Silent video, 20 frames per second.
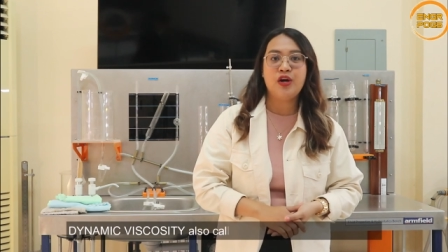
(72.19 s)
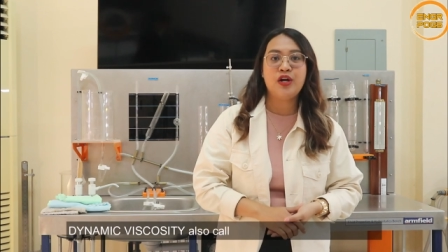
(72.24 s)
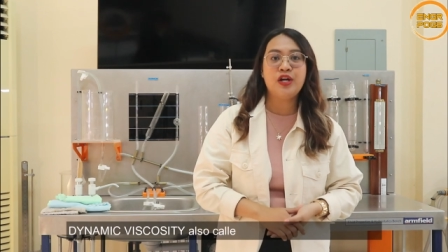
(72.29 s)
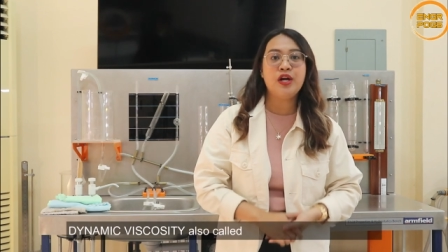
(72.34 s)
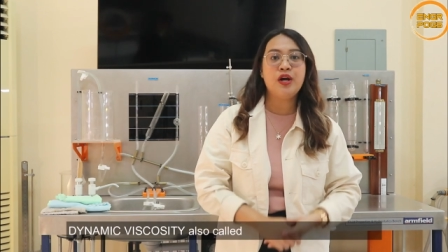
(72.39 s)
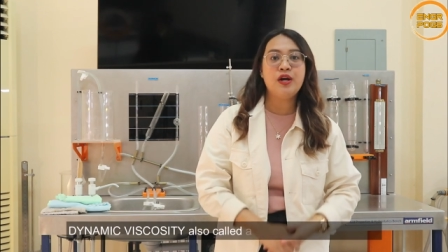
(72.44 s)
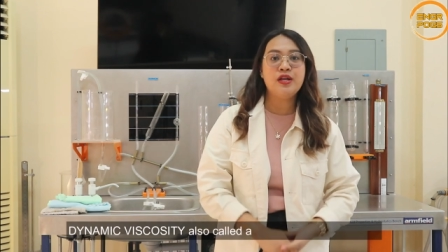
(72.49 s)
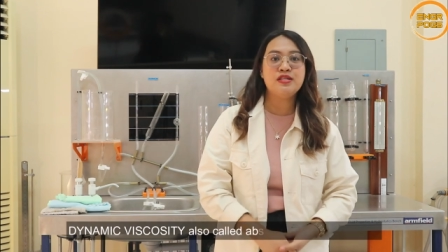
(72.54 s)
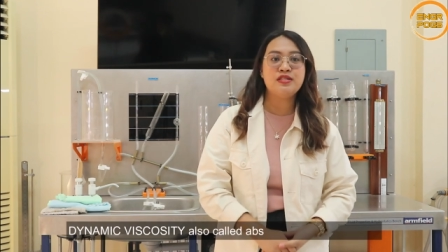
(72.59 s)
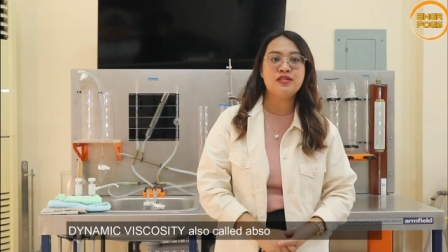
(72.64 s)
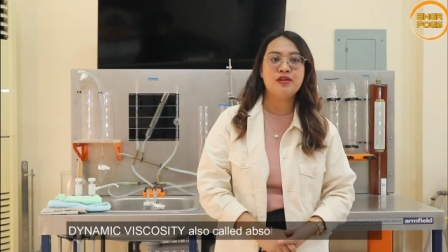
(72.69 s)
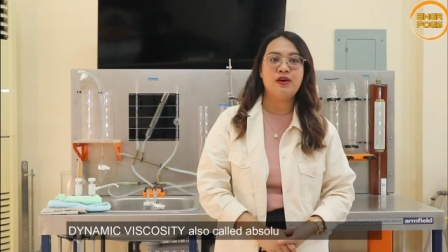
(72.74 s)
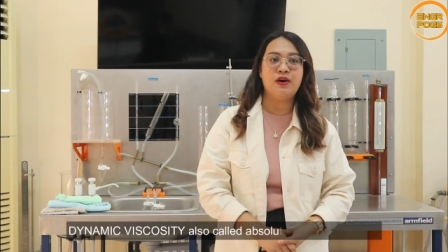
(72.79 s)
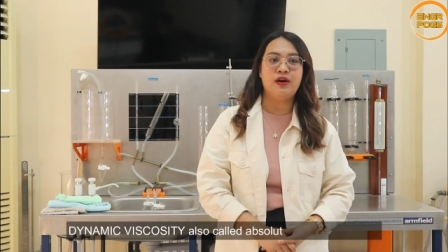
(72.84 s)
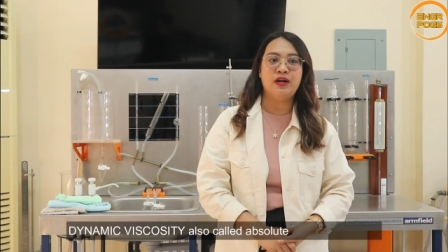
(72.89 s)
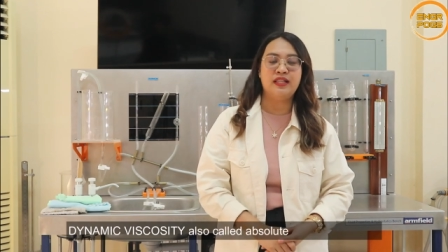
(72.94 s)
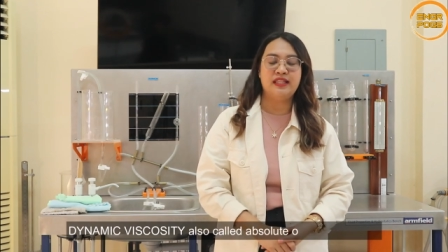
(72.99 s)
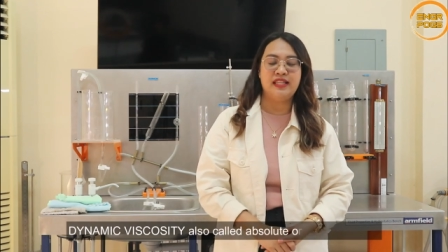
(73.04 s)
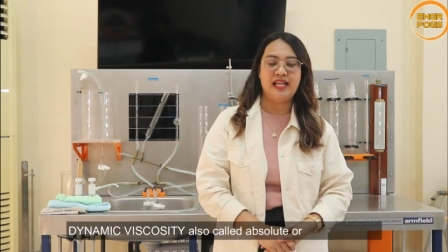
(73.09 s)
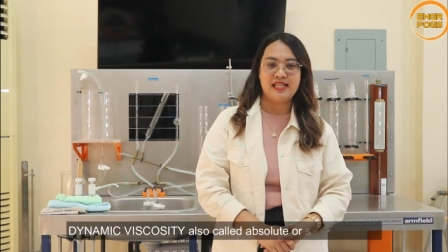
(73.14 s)
or also
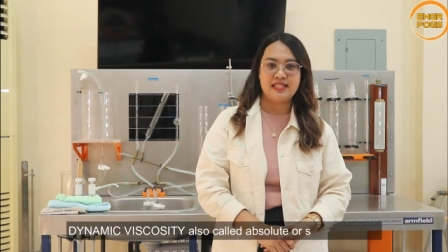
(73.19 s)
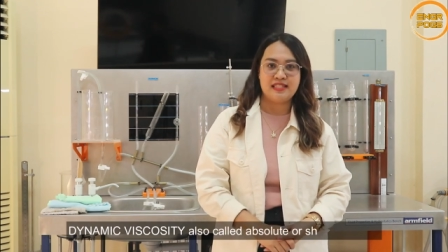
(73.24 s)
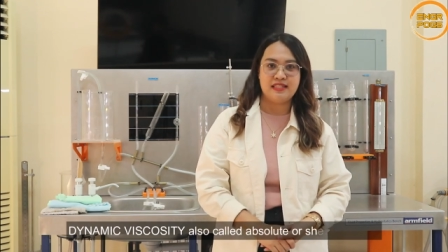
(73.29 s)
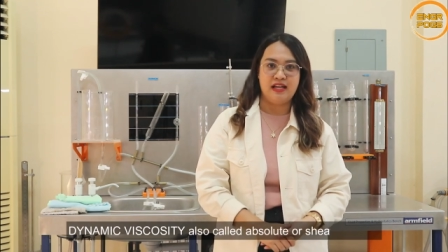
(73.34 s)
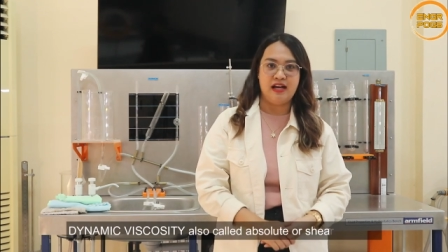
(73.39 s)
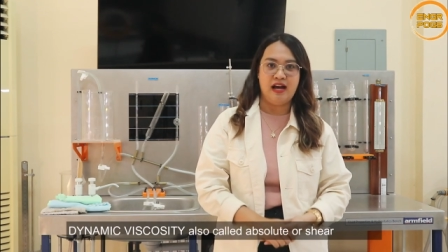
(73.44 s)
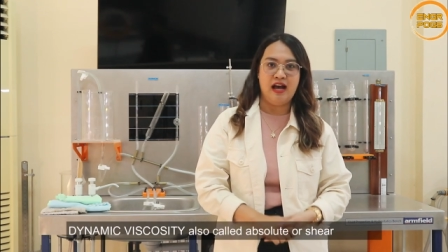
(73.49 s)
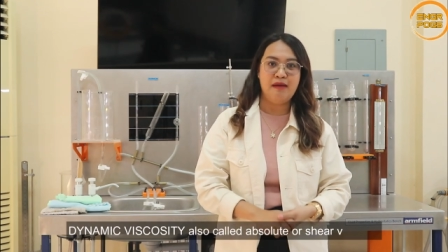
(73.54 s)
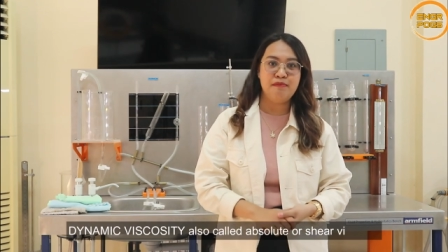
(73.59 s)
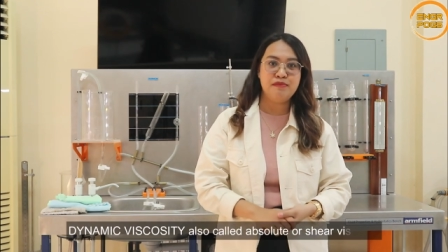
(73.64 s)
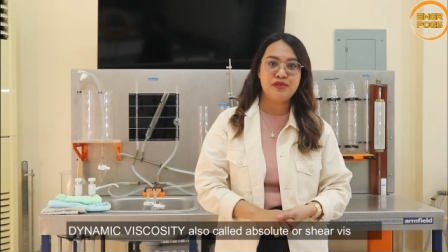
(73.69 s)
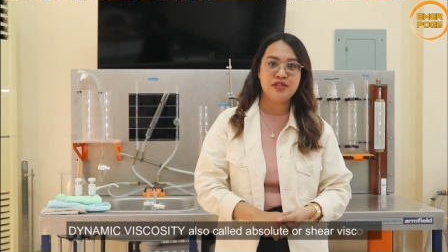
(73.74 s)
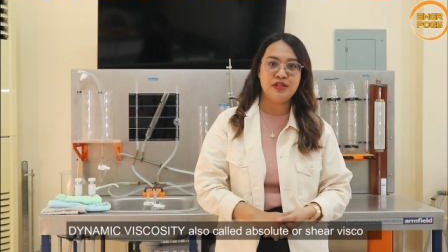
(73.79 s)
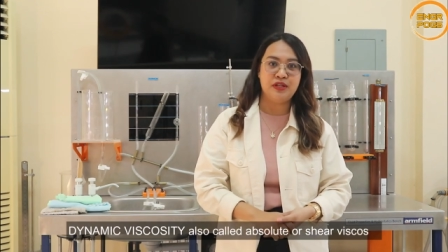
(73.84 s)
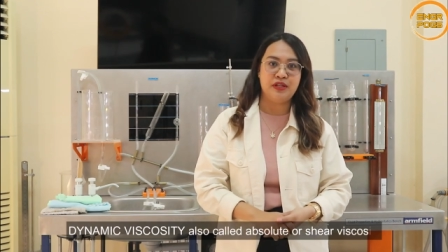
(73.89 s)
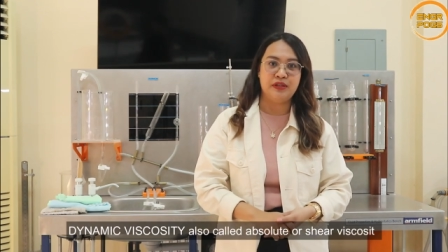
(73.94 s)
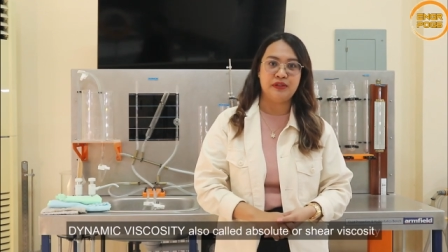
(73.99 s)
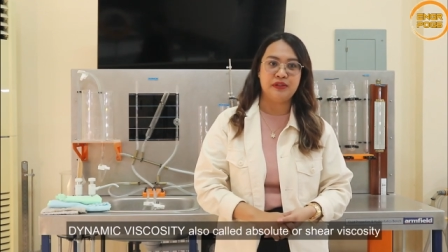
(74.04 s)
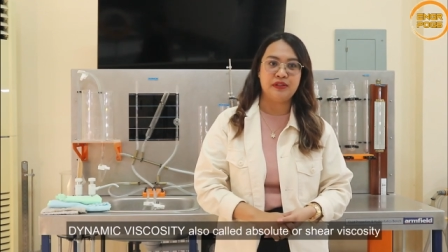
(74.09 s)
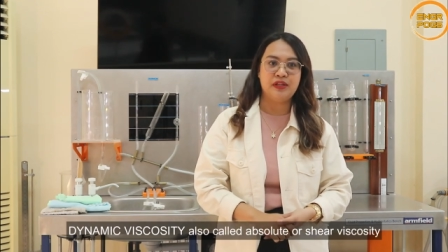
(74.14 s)
called as the
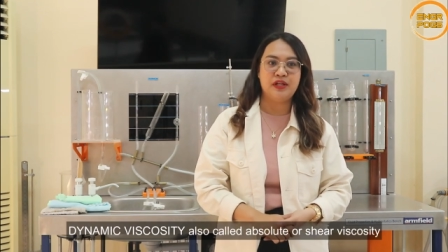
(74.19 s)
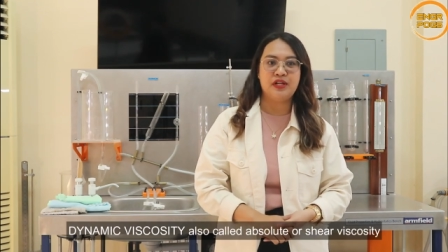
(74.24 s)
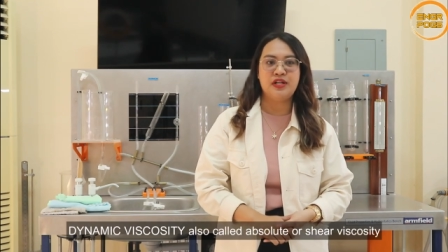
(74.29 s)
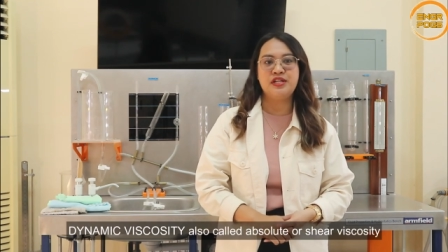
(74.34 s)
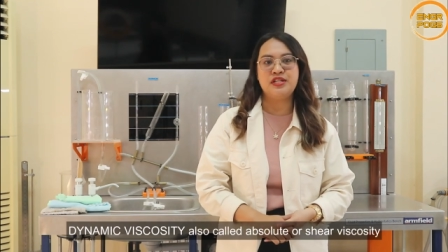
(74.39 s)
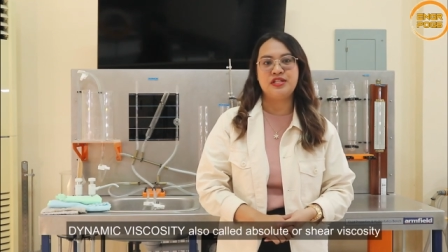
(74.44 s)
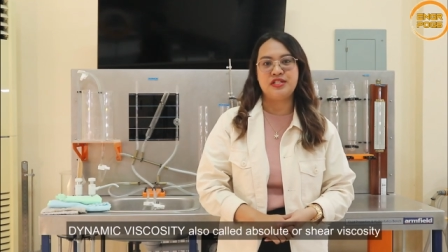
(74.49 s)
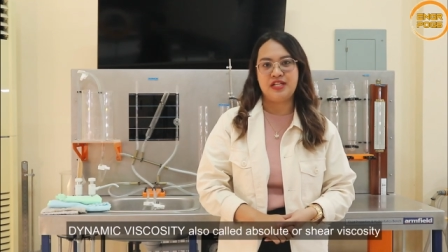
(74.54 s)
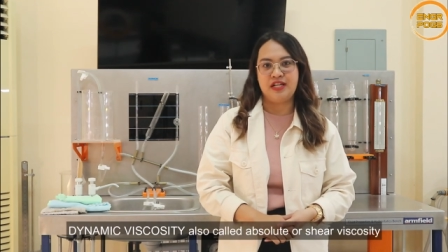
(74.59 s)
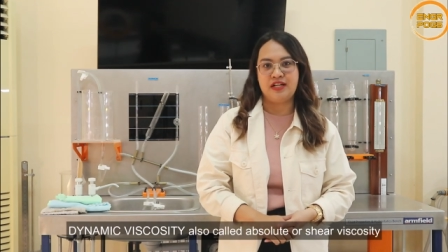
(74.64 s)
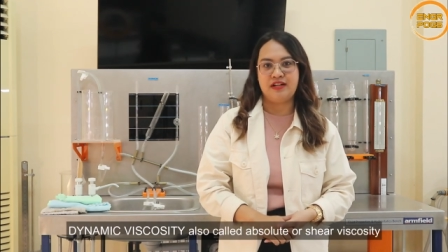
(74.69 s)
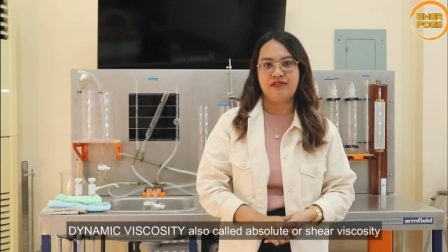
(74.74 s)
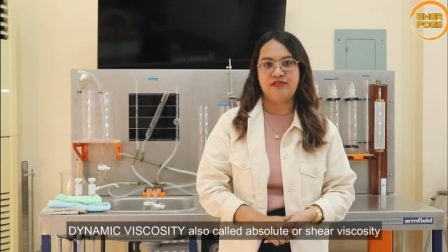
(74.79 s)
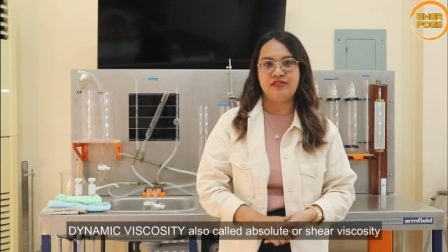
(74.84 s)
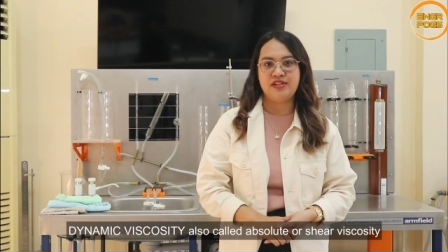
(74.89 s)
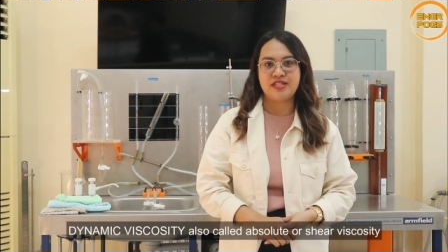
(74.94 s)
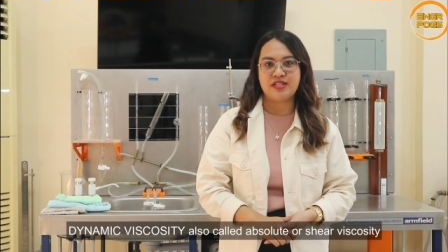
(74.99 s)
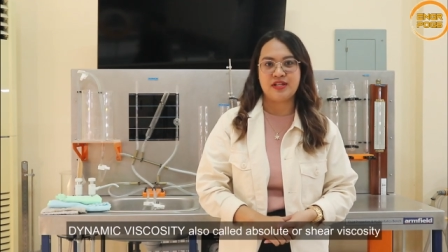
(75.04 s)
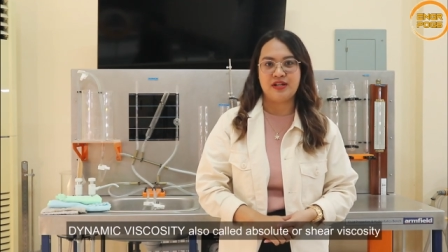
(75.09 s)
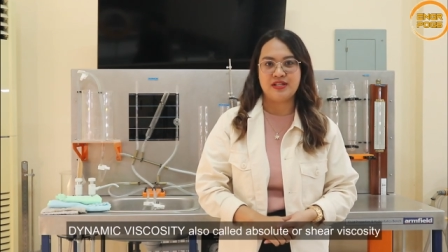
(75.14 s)
absolute or shear
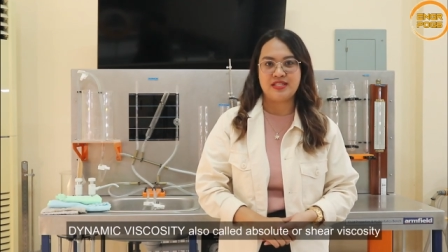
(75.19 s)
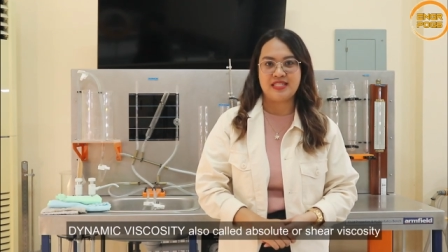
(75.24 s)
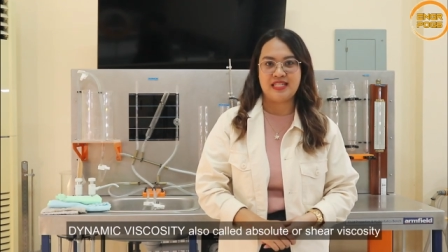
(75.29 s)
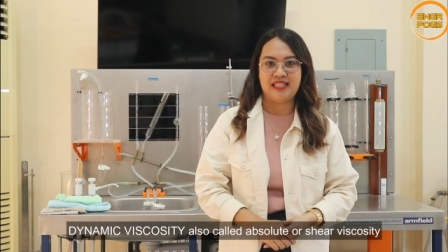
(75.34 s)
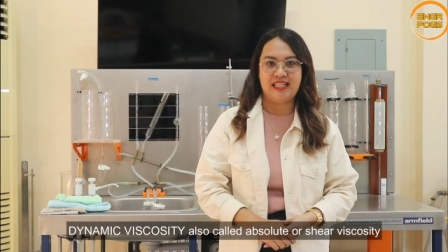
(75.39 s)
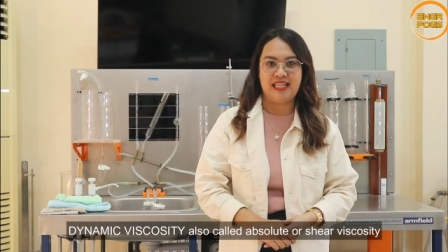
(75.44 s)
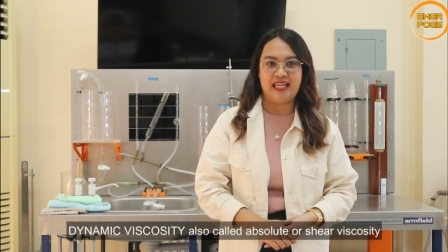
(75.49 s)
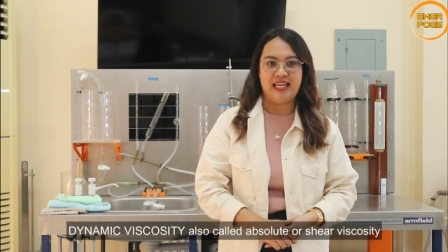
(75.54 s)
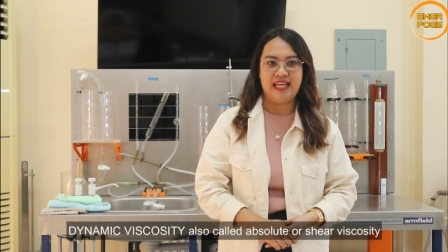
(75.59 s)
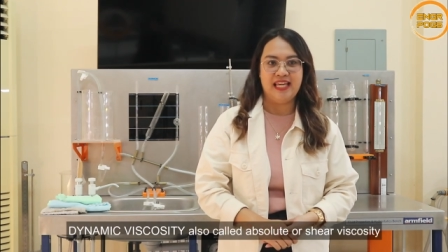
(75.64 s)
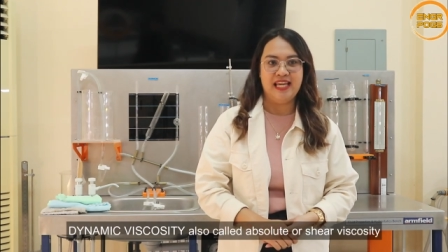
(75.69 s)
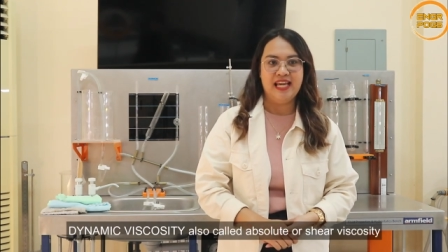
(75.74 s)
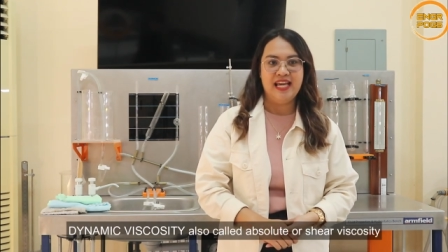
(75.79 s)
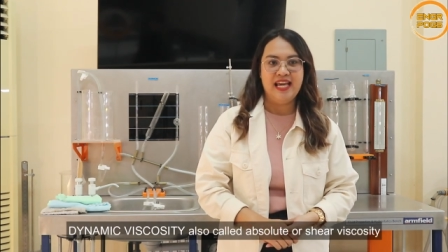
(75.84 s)
viscosity.